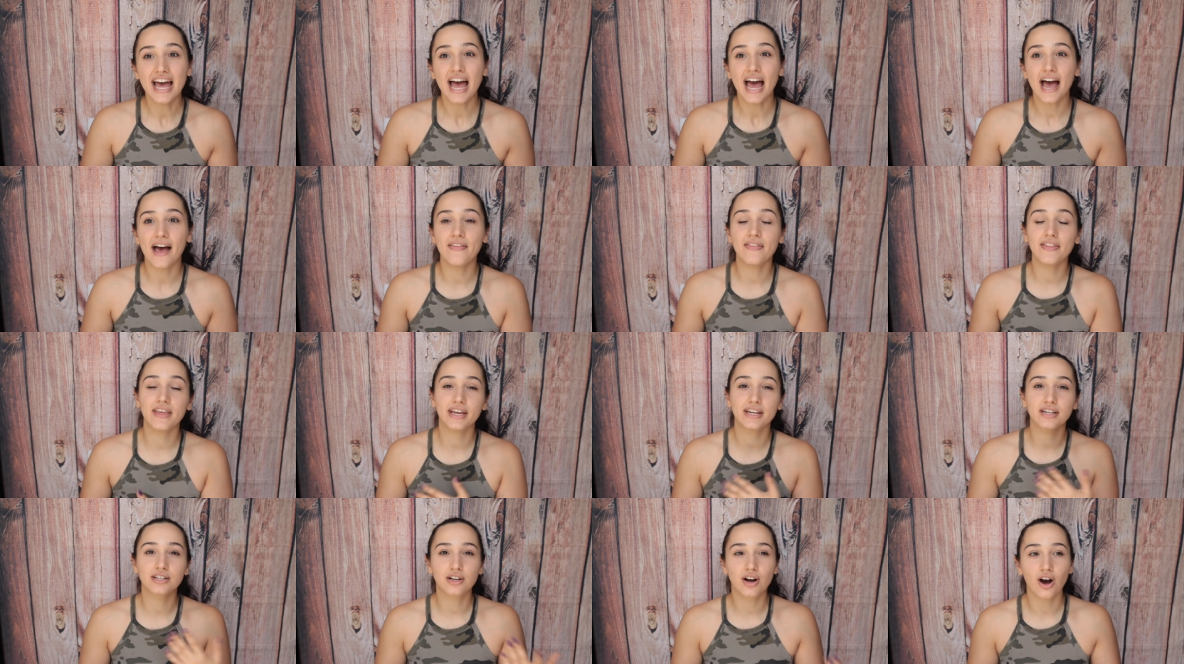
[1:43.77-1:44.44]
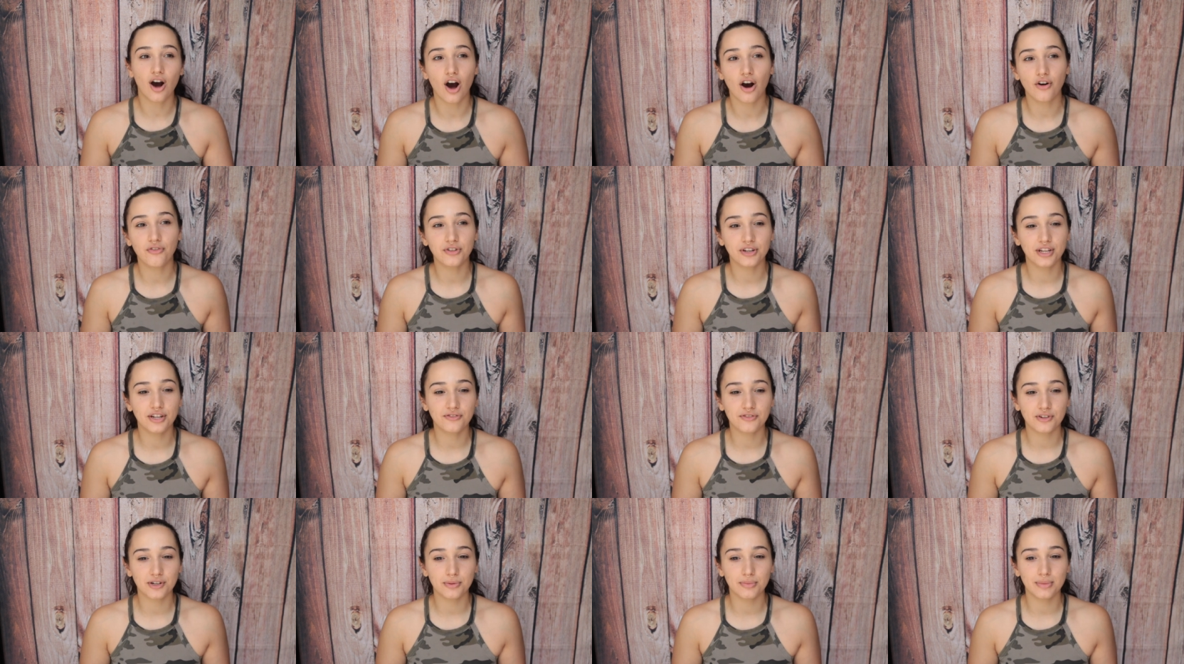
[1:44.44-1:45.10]
And then coffee
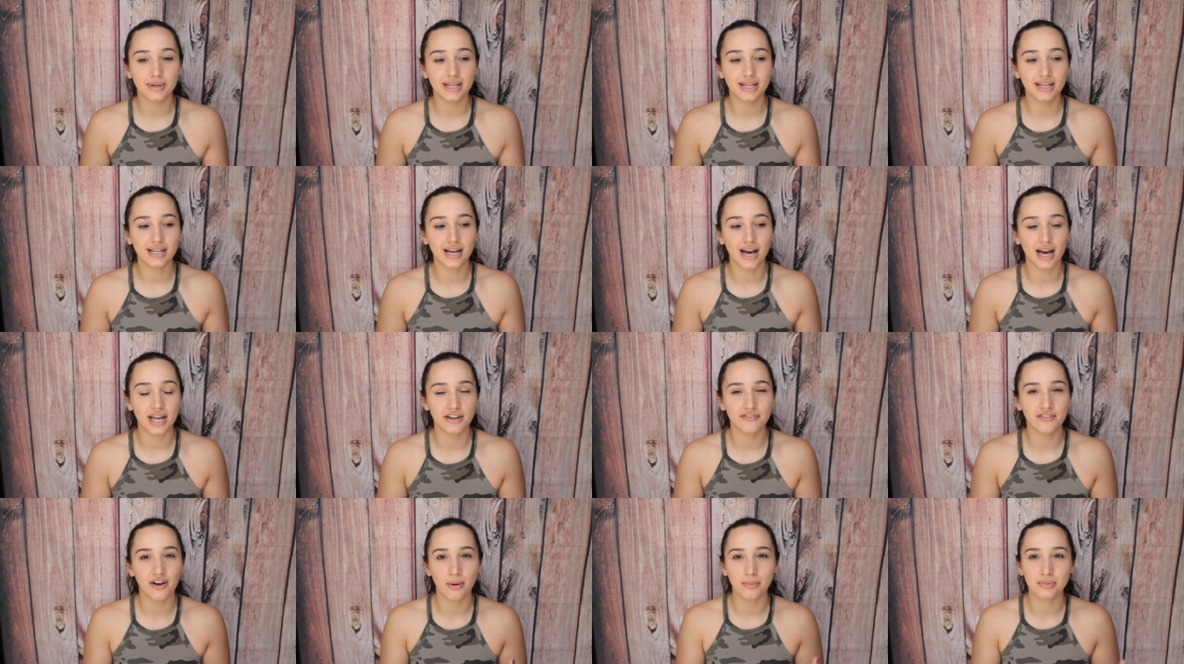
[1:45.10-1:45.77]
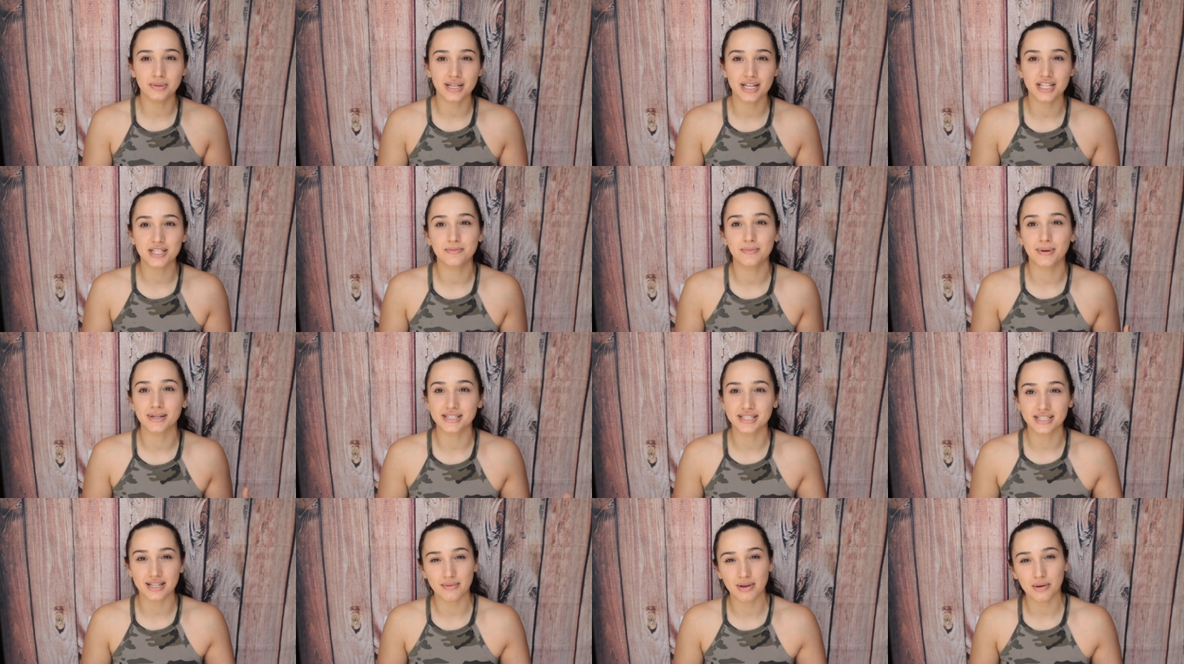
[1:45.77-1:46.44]
for me kind of upsets
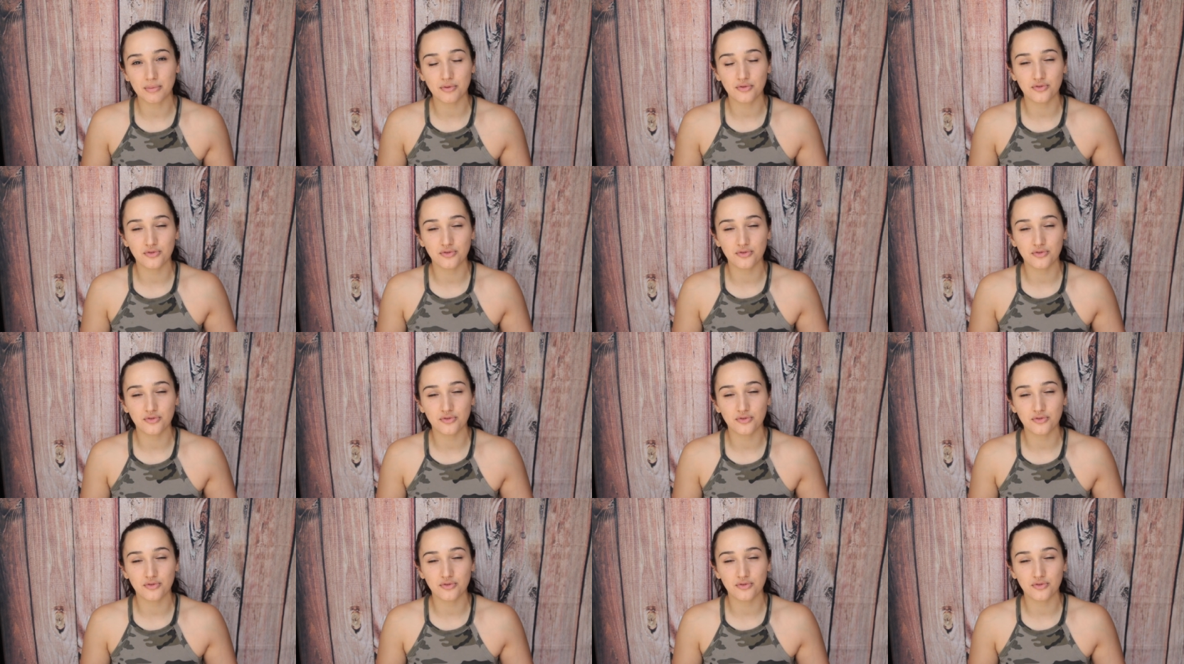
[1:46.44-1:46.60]
my stomach